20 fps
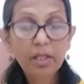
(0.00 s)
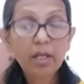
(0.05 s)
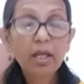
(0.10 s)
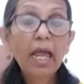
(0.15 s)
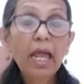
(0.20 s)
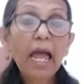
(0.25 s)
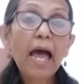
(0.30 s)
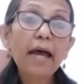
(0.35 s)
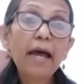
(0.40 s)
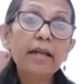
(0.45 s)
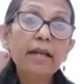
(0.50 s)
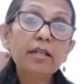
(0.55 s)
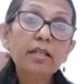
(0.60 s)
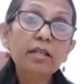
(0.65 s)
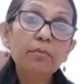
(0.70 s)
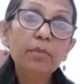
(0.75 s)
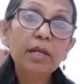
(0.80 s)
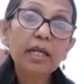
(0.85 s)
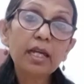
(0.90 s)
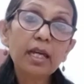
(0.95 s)
and he
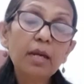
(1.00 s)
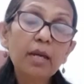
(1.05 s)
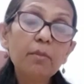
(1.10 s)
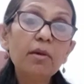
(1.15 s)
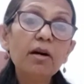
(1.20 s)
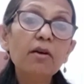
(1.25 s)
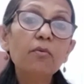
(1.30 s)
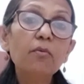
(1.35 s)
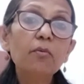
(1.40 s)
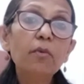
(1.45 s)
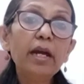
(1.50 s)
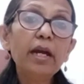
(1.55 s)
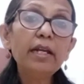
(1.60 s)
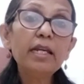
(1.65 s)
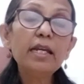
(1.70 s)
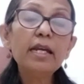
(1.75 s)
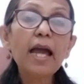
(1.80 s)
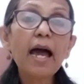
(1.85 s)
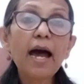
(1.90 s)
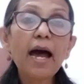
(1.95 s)
became a
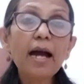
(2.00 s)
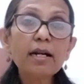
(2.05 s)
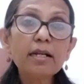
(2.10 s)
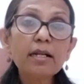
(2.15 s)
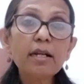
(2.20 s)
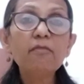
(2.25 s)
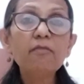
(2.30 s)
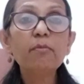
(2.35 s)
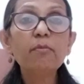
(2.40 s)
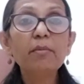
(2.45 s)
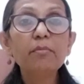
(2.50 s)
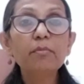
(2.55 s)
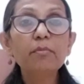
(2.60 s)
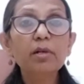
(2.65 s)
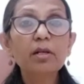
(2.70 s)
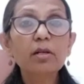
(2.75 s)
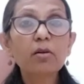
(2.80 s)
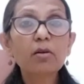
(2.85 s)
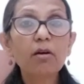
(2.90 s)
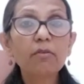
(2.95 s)
very active
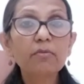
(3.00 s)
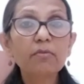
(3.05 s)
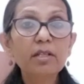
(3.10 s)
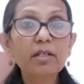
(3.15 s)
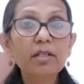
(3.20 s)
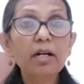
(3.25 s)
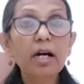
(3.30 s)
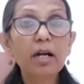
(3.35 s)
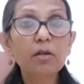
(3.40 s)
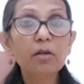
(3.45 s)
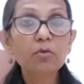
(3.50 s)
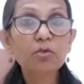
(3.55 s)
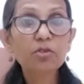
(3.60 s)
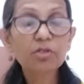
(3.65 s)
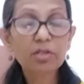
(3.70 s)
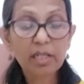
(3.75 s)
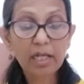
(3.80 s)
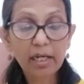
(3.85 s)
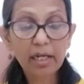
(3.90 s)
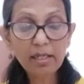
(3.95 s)
member of the
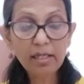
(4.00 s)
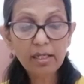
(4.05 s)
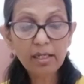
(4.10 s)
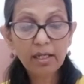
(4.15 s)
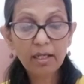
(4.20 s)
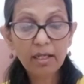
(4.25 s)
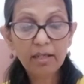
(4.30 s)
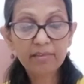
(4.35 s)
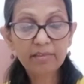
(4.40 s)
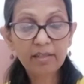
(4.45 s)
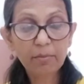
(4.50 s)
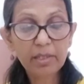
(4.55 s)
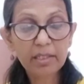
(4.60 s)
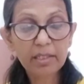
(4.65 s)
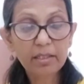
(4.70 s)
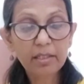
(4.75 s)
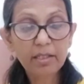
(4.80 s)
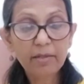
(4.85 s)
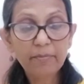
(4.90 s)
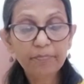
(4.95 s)
Anushilan
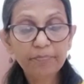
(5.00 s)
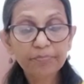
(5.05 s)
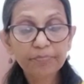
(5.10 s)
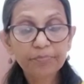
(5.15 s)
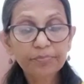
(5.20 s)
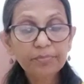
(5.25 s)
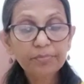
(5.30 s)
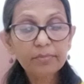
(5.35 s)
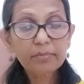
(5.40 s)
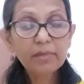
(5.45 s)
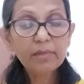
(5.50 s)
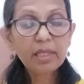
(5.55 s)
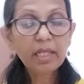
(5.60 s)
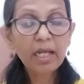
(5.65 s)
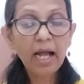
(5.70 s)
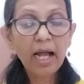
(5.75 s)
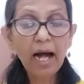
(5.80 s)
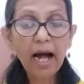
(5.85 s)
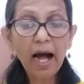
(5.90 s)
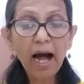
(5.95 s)
Samiti.
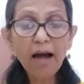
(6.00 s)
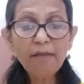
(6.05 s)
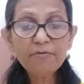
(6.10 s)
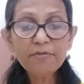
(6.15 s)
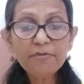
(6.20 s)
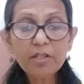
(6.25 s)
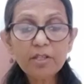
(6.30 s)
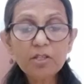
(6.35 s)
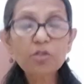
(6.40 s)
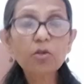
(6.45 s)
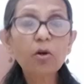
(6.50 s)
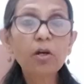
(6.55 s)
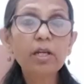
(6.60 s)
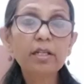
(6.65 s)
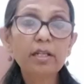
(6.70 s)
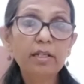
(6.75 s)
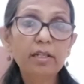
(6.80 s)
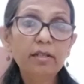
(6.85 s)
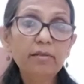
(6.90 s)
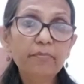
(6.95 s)
After
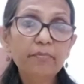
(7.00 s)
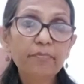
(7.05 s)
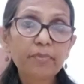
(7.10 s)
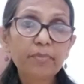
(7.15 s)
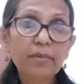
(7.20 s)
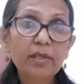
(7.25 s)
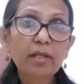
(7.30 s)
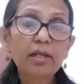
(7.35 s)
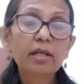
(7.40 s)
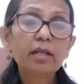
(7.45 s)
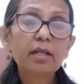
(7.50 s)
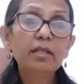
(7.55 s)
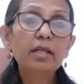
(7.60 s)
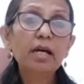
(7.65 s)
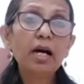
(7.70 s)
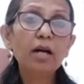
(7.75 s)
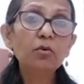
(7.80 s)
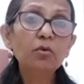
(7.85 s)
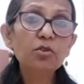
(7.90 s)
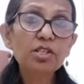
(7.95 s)
joining the
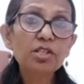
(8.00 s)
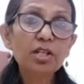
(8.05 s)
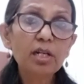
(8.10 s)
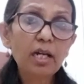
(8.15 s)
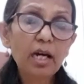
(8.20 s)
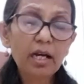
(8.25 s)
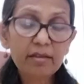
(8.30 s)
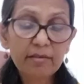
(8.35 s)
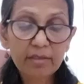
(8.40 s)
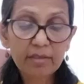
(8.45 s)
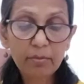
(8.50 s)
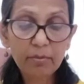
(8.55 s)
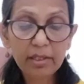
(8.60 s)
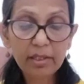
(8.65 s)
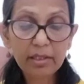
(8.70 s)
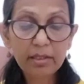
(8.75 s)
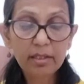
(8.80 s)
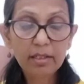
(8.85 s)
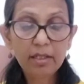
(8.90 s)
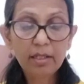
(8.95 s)
Anushilan
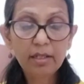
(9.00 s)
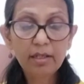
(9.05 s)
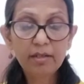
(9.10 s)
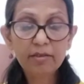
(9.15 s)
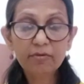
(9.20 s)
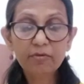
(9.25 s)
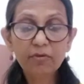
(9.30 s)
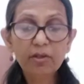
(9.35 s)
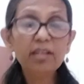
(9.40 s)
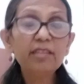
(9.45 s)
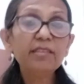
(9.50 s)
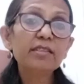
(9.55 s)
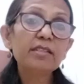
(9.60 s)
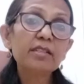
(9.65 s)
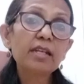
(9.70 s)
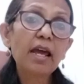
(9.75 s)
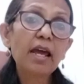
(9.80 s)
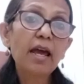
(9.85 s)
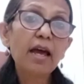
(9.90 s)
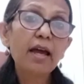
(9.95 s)
Samiti, his first
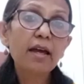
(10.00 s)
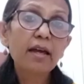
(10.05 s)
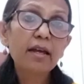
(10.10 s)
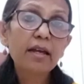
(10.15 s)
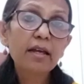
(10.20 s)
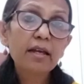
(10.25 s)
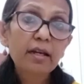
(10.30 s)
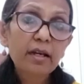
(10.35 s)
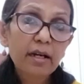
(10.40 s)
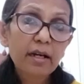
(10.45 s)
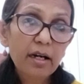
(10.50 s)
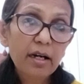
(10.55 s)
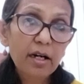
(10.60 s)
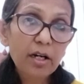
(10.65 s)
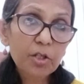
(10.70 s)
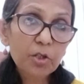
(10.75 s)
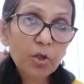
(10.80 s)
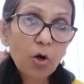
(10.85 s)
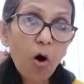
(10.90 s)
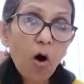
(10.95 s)

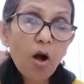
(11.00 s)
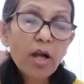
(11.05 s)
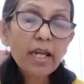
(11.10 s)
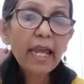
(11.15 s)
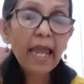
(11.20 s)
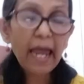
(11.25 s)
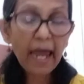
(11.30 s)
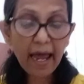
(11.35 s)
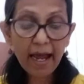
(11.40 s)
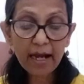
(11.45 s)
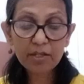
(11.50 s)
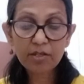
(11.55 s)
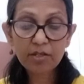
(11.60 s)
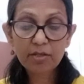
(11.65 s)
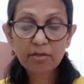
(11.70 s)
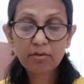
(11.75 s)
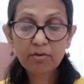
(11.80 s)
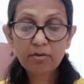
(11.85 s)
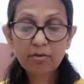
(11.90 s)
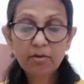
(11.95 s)
wrong act
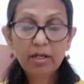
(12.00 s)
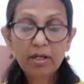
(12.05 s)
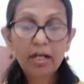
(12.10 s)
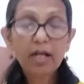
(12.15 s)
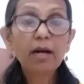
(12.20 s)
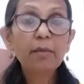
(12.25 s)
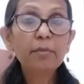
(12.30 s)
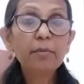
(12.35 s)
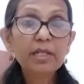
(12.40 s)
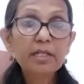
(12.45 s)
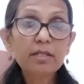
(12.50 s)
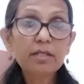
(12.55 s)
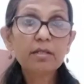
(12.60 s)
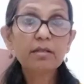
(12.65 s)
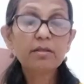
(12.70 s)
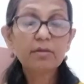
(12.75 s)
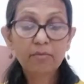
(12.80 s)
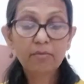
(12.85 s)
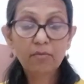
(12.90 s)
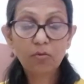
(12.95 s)
committed
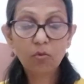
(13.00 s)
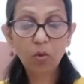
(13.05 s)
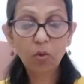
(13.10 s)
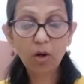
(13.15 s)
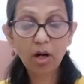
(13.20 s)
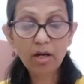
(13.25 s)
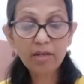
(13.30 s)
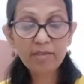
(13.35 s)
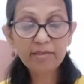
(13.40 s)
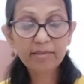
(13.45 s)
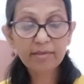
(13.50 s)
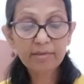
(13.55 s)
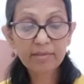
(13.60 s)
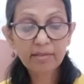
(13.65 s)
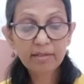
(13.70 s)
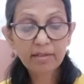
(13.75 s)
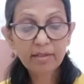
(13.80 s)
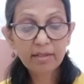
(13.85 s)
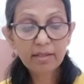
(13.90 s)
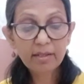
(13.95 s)
was
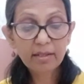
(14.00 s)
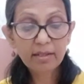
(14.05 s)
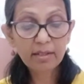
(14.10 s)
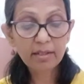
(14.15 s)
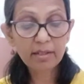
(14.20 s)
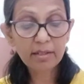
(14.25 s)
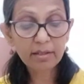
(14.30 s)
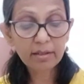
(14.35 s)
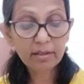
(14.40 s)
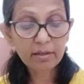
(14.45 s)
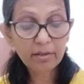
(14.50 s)
the